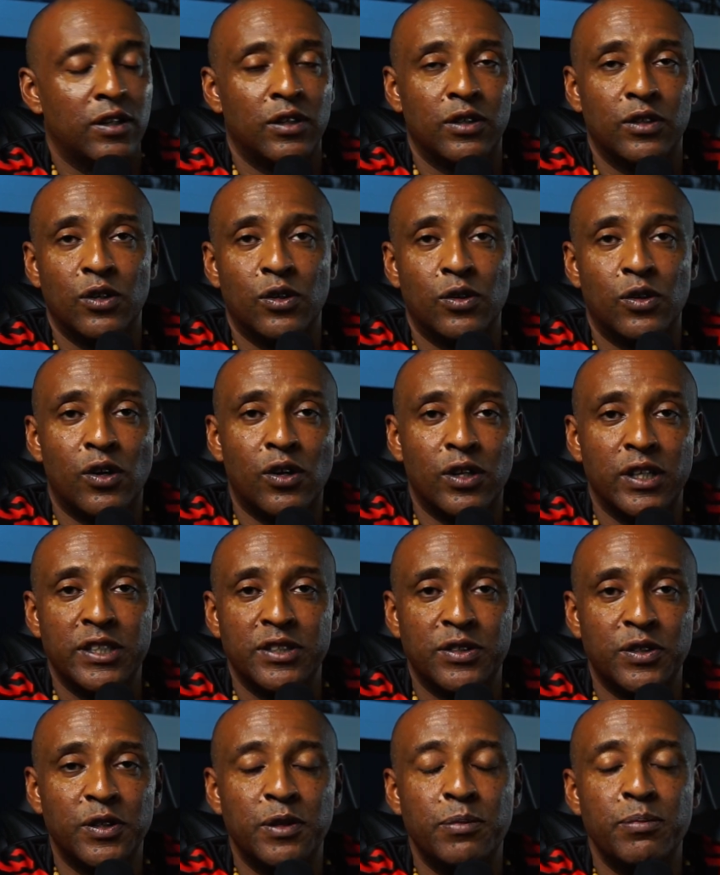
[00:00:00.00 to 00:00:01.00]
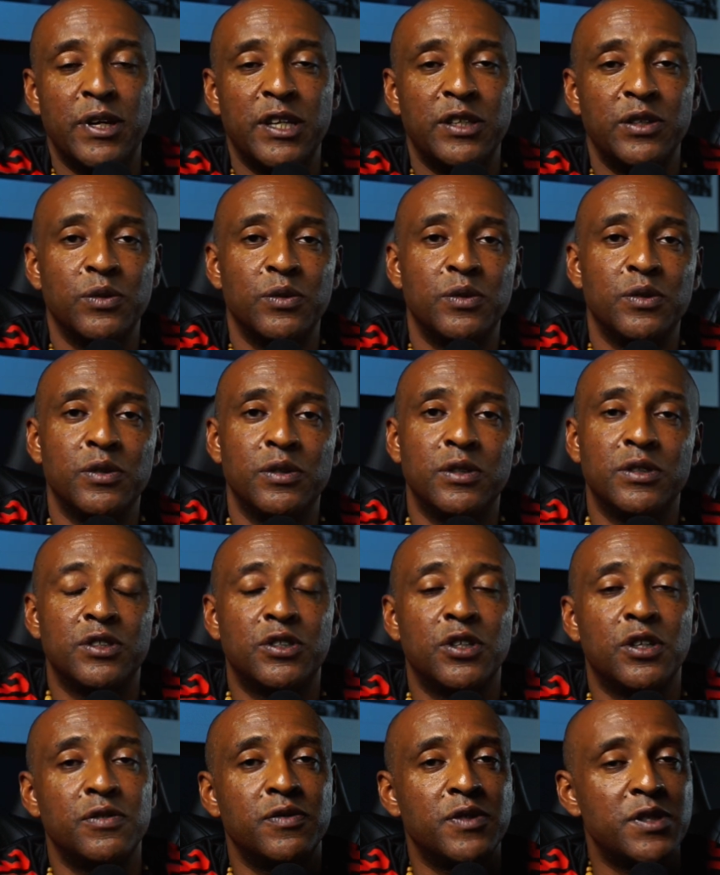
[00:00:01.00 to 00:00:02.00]
go all into the menu to
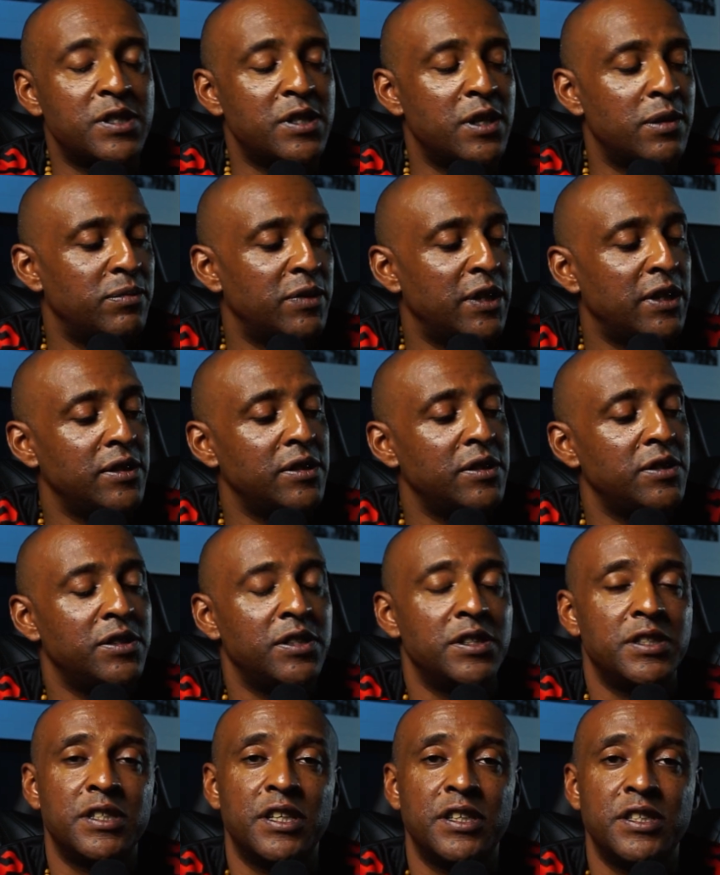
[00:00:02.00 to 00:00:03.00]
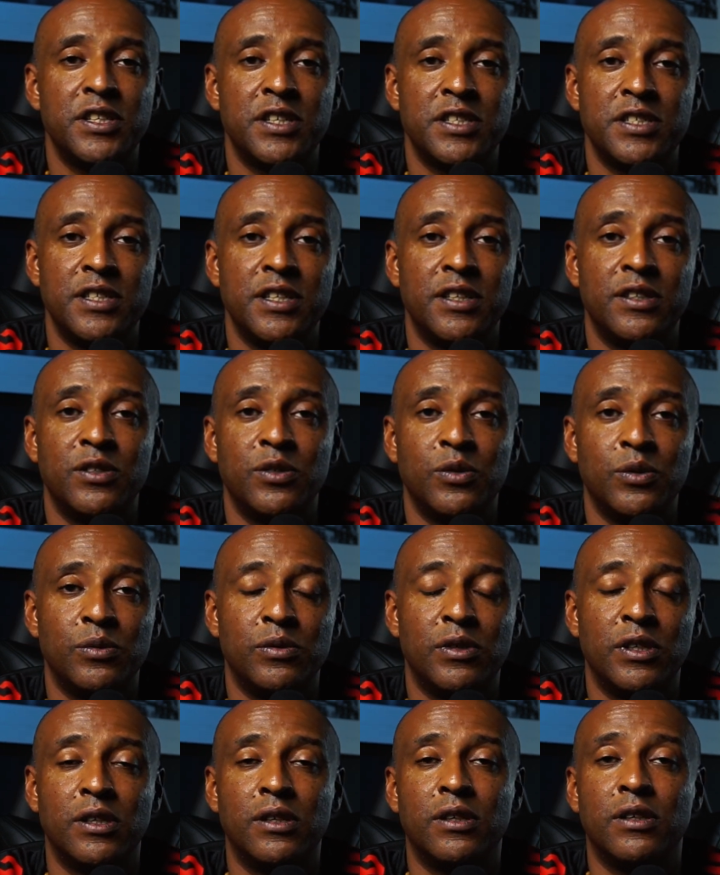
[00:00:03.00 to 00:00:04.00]
search for something. You just adjust it
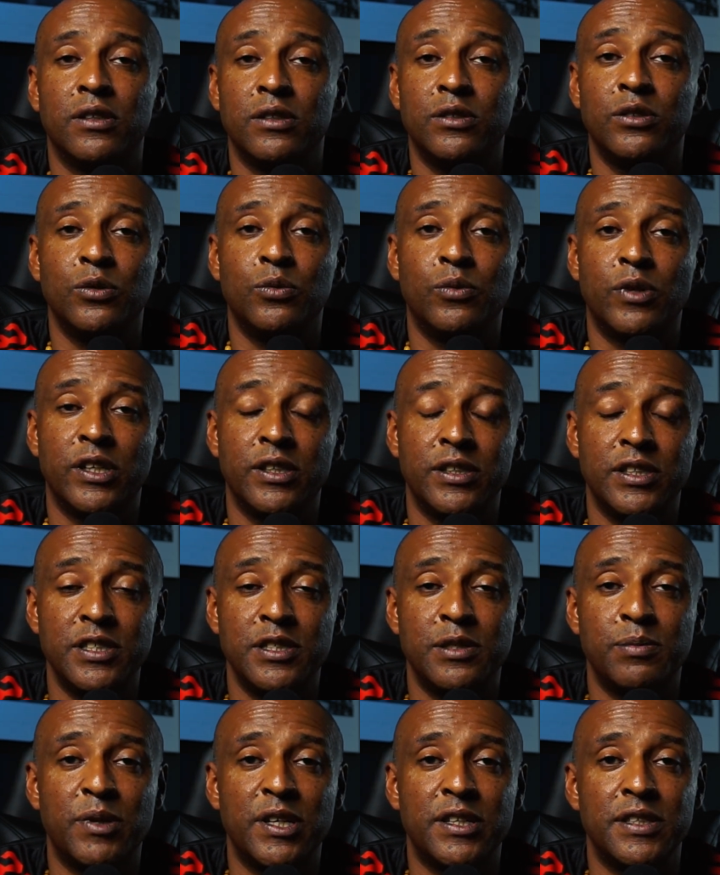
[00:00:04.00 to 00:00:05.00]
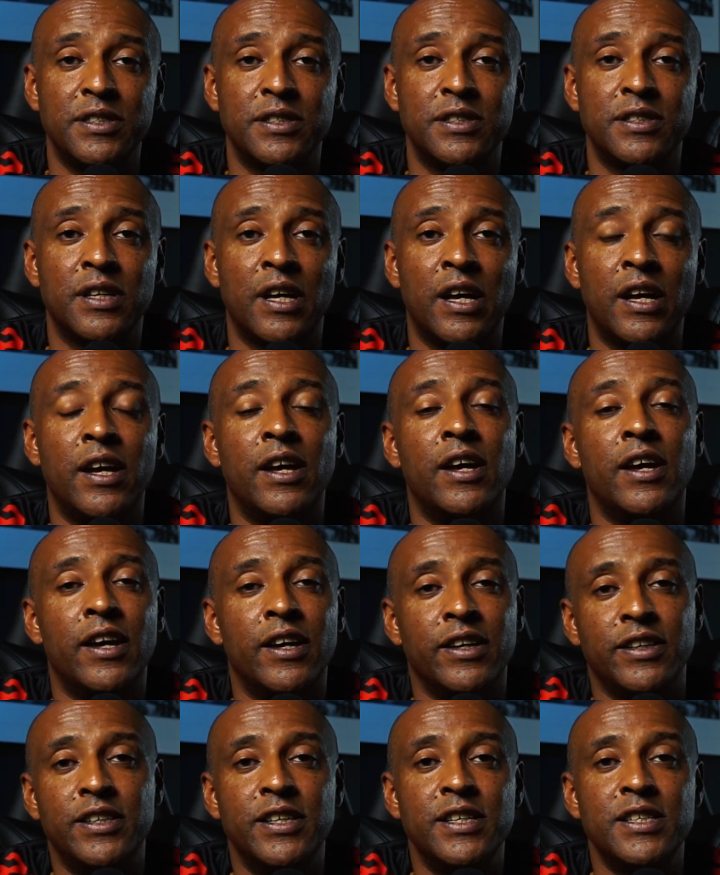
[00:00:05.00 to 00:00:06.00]
to one of these buttons.
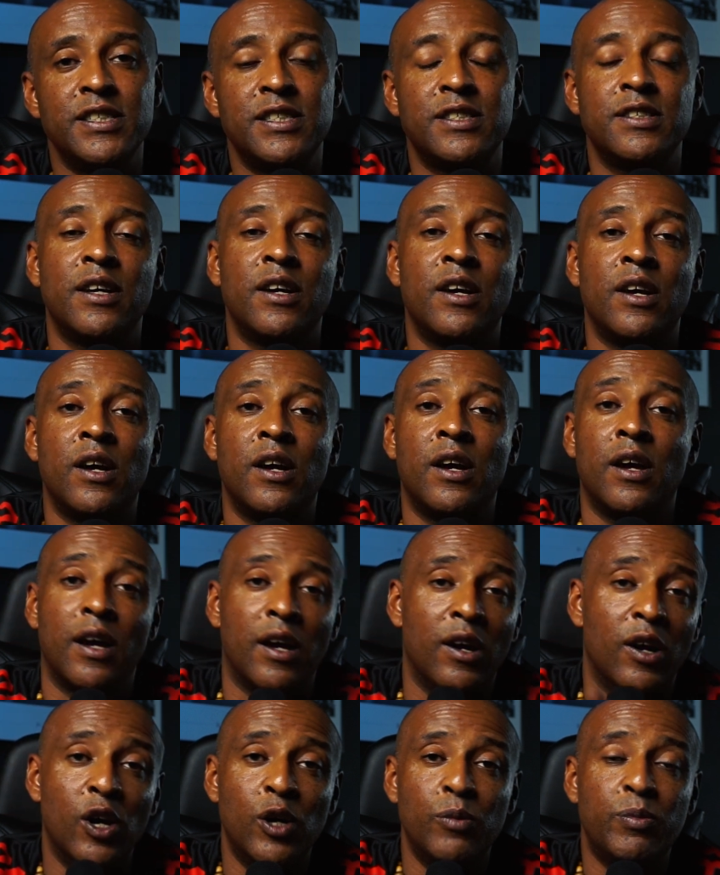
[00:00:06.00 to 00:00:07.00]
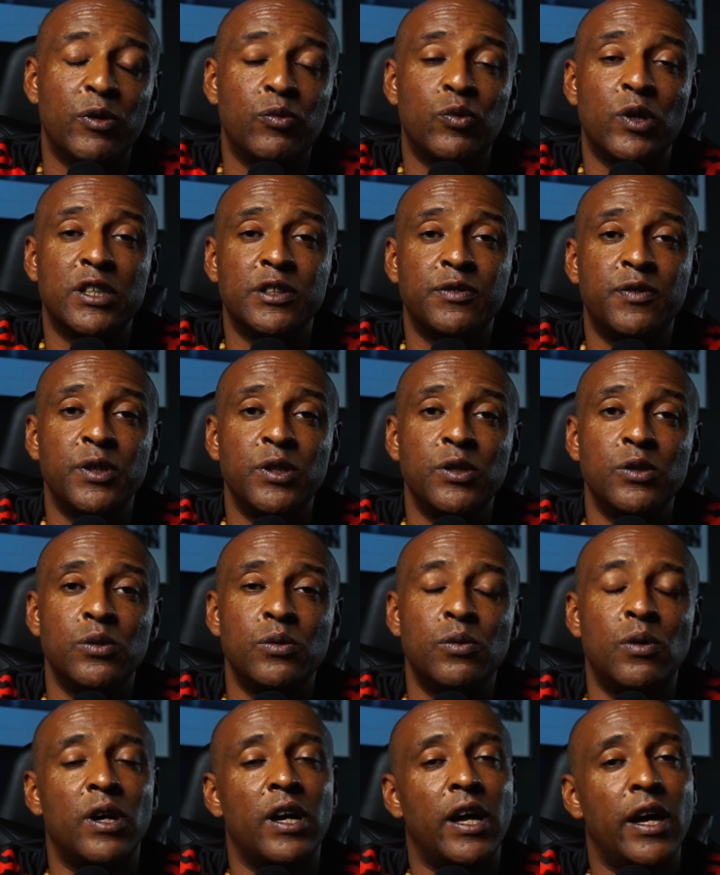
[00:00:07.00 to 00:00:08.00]
Yes, hope it works for you.
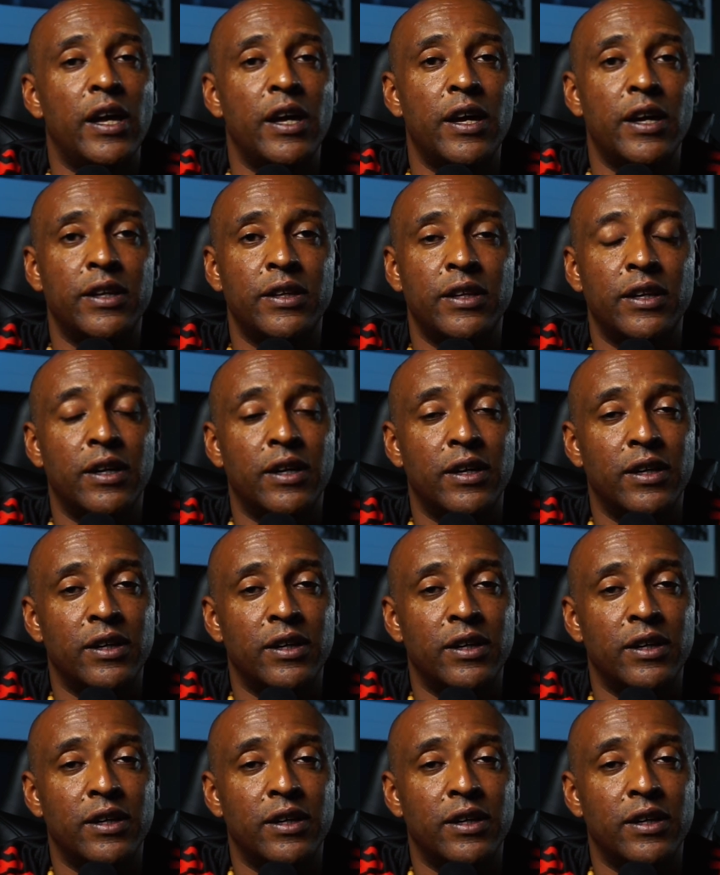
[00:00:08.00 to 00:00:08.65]
And